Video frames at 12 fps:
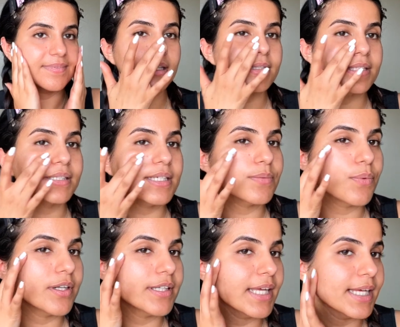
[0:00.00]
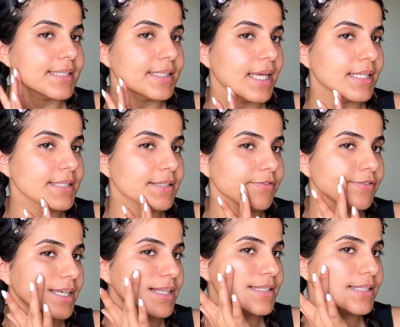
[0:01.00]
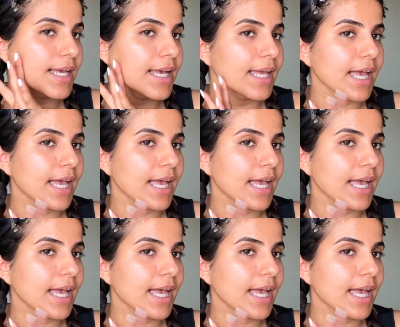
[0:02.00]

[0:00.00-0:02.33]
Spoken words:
This is what the essence feels like,